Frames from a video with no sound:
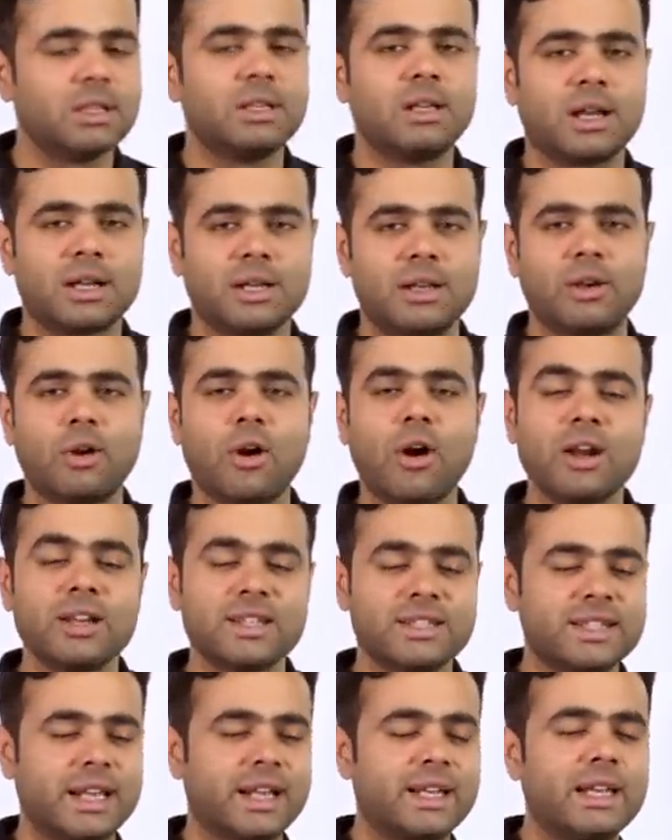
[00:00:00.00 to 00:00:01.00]
not Lord
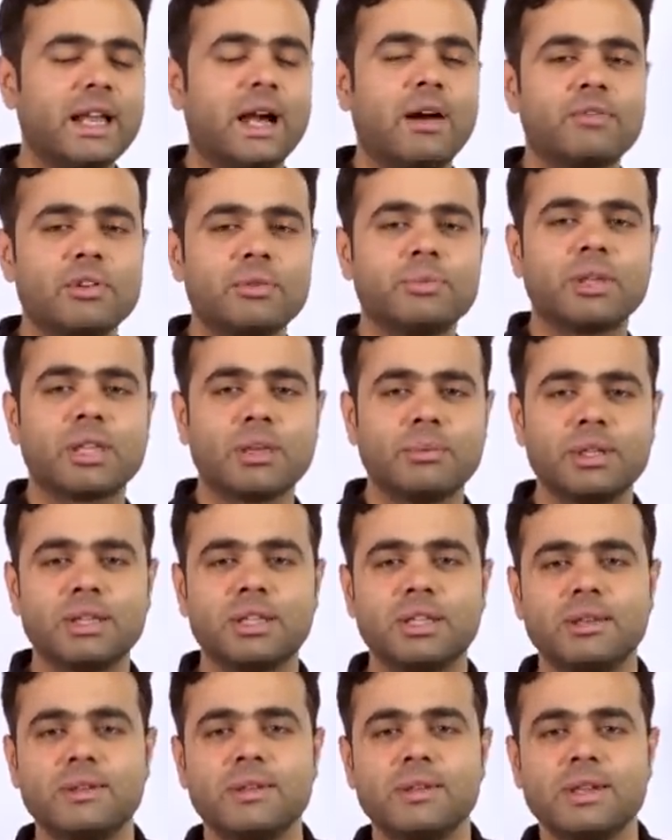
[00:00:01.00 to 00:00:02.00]
exactly after becoming
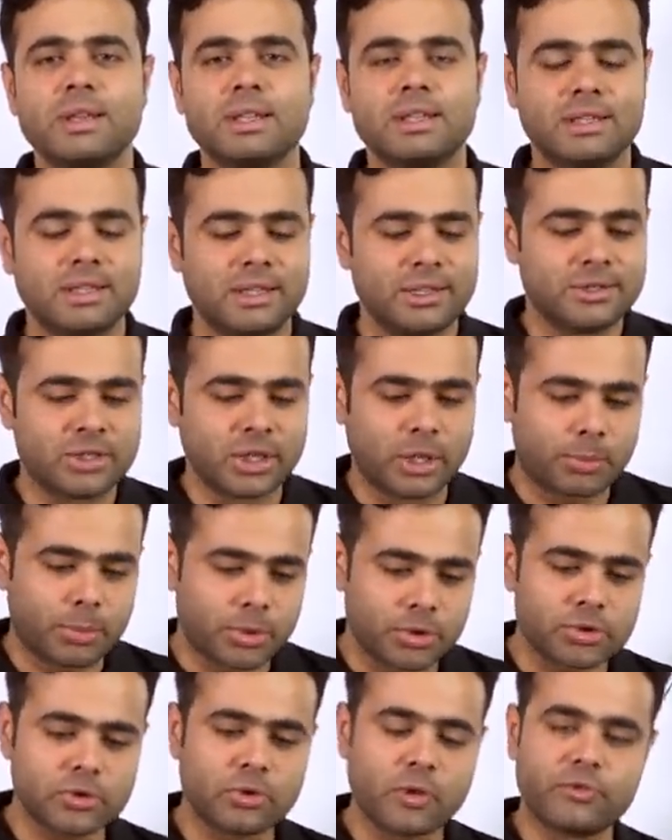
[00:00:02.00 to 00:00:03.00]
the the
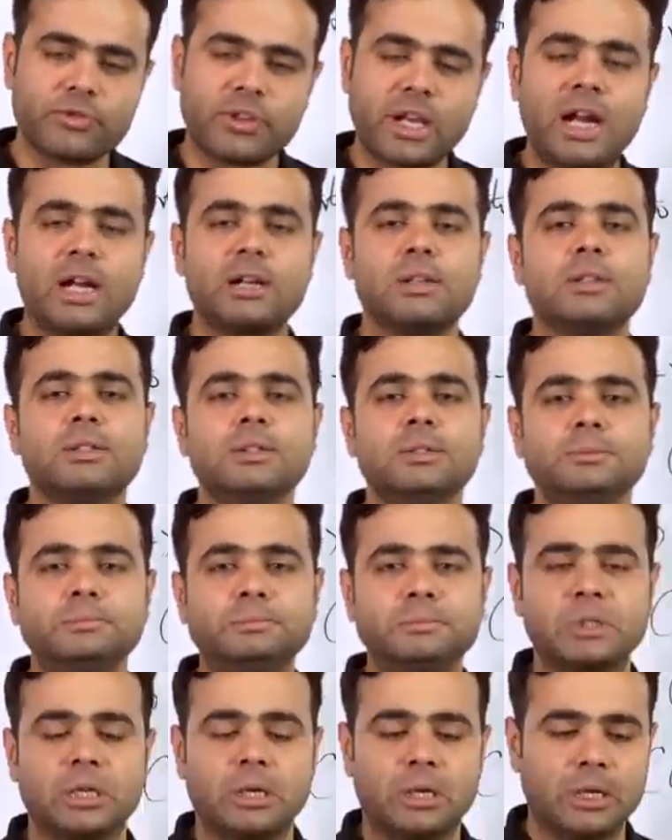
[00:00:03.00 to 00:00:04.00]
chairperson of that.
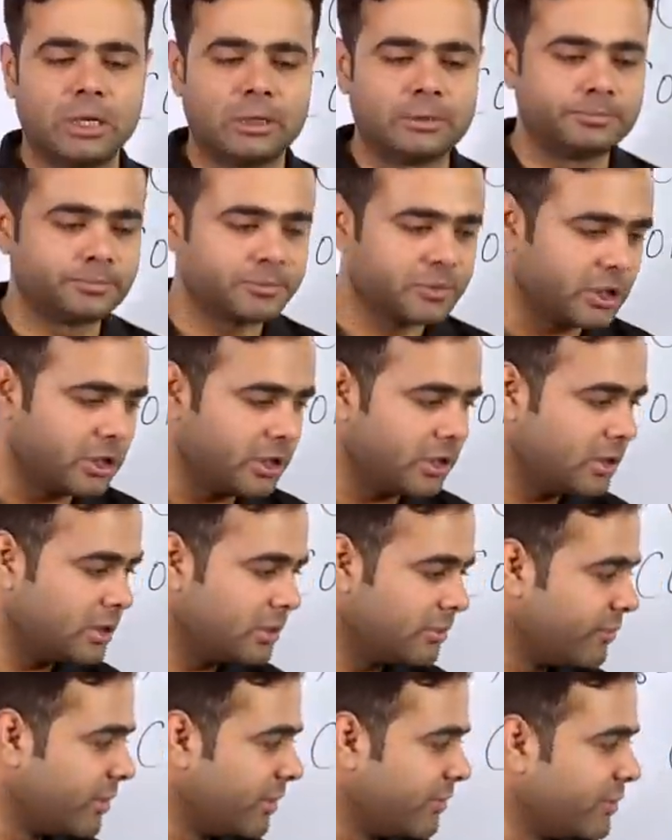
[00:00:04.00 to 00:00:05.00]
Uh,
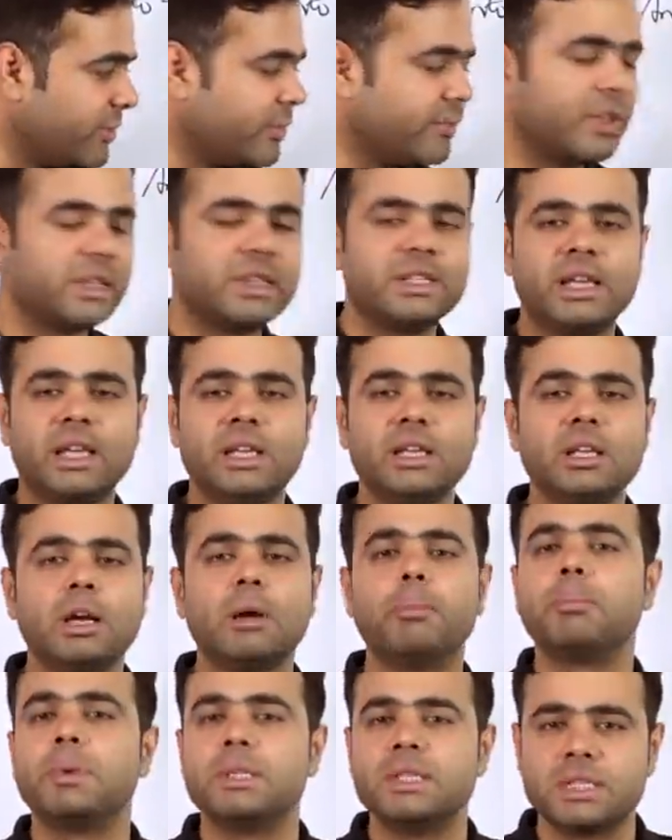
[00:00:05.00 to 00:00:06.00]
When, we, when the
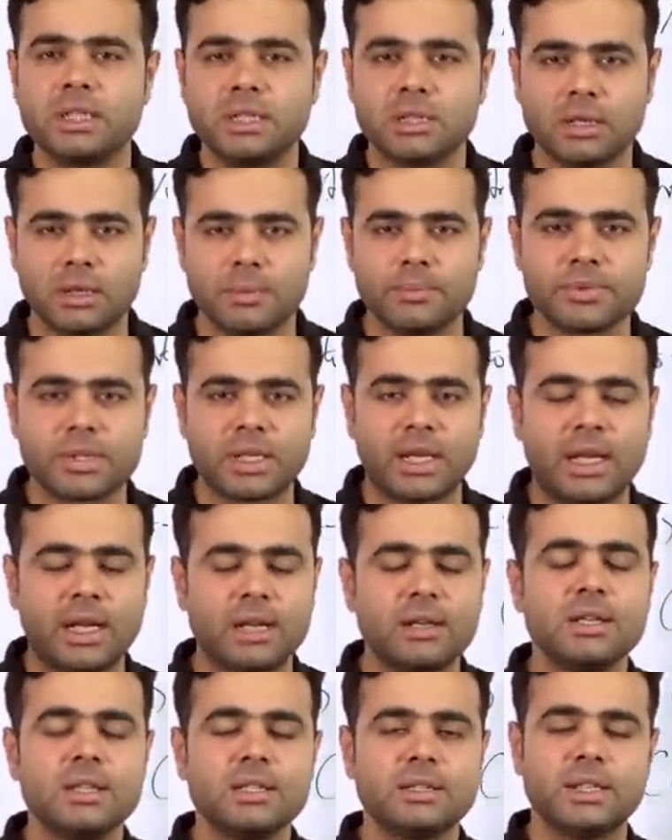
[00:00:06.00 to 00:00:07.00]
incumbency comes
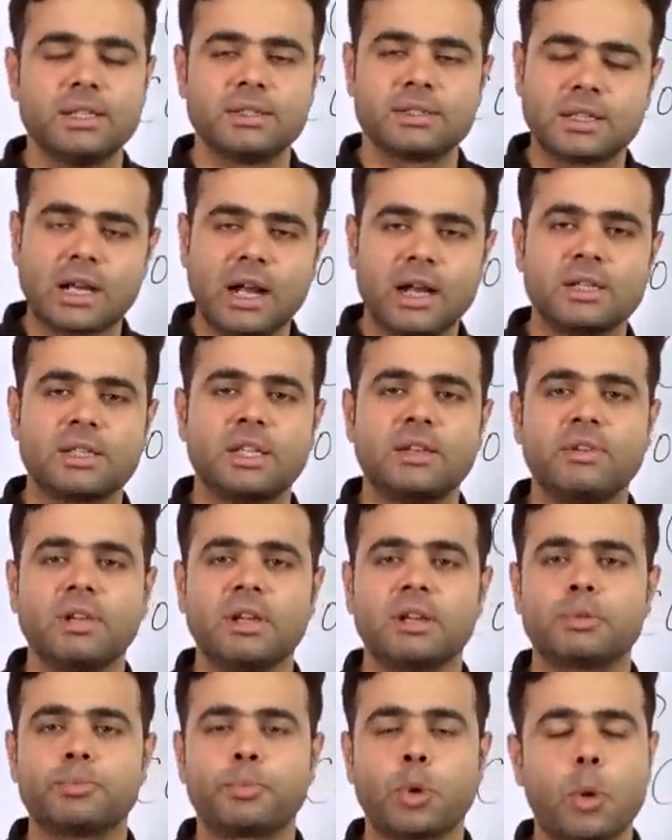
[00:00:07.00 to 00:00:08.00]
and they start
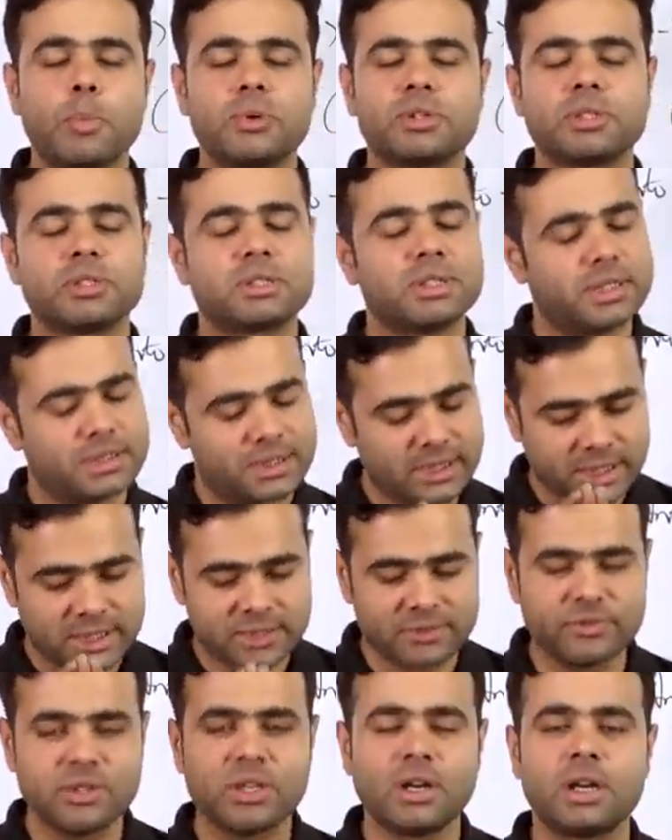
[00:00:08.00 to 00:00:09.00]
giving us promises, they say,
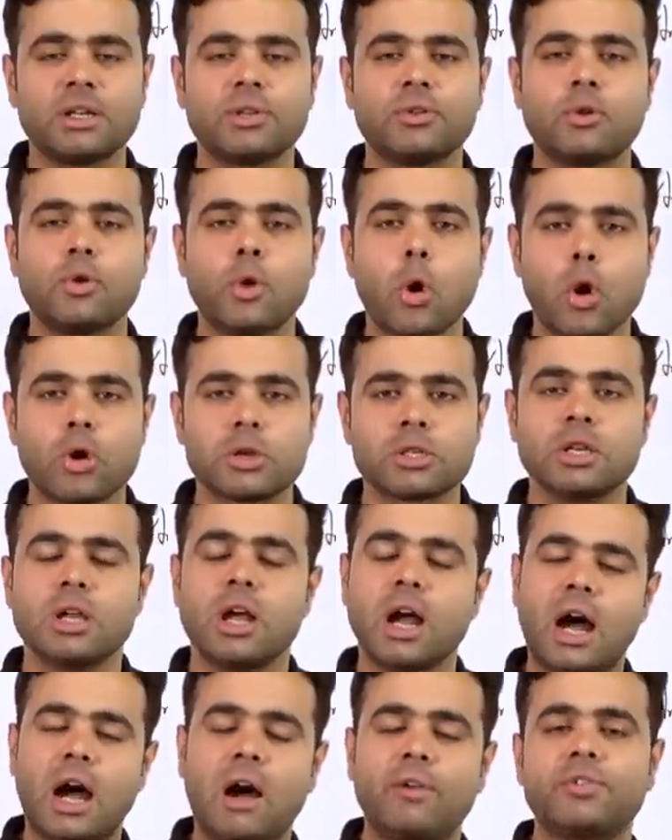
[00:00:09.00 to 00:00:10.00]
yes, we are your lords.
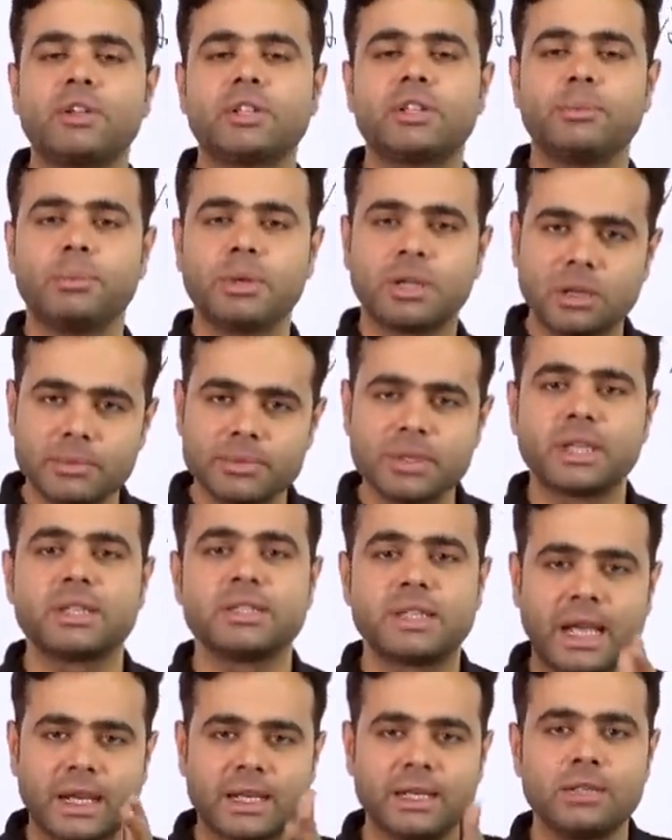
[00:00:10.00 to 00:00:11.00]
After they become
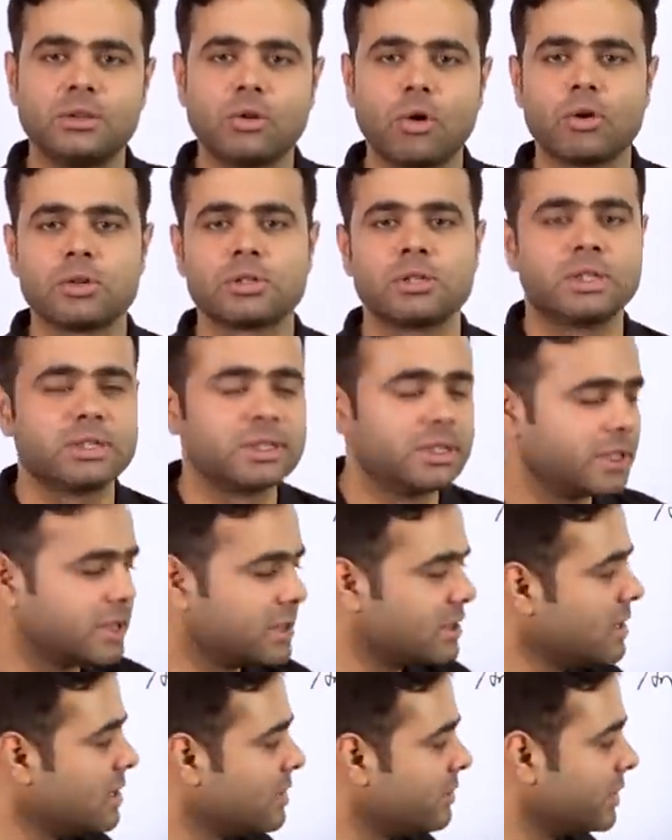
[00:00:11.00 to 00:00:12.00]
exactly lords, isn't
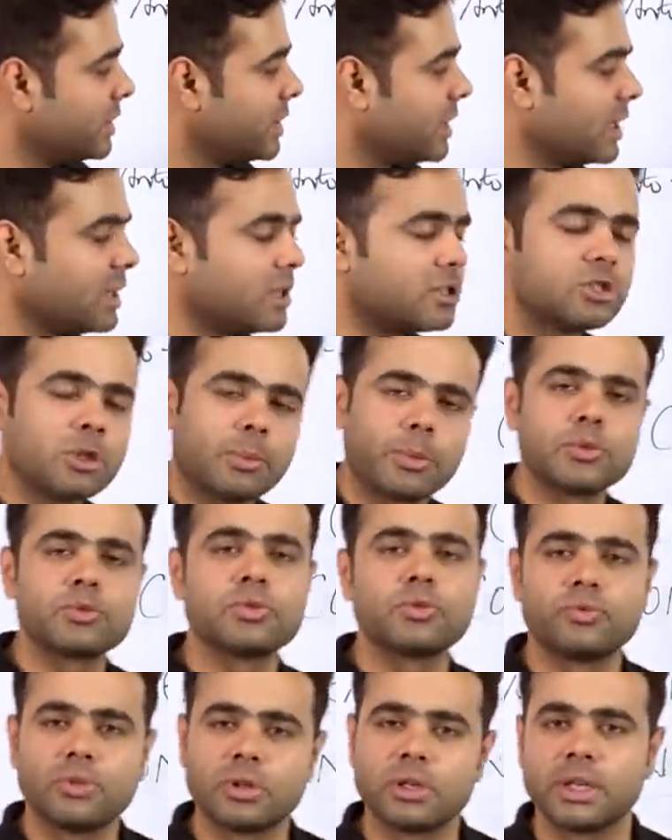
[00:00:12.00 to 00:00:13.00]
it? They are not
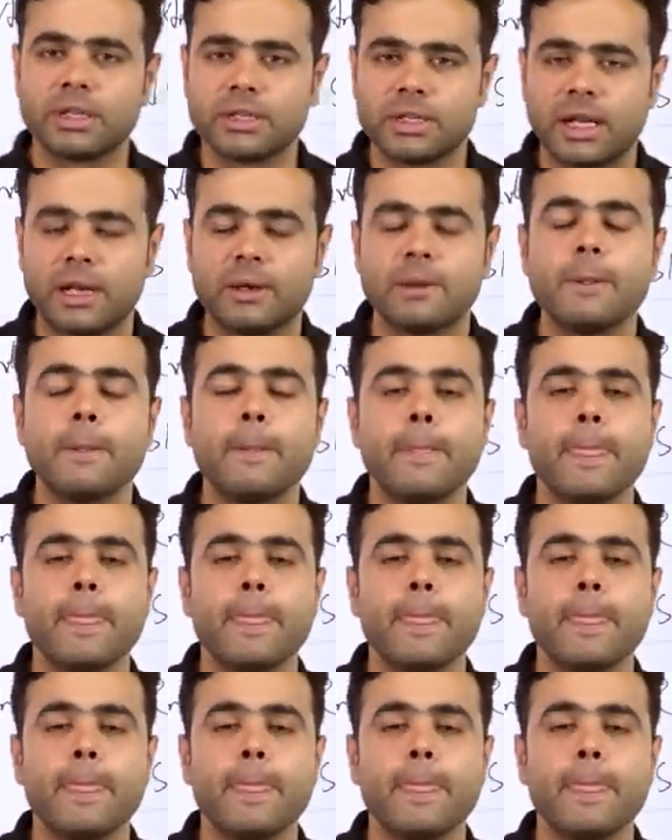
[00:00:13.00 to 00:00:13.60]
supposed to work like that.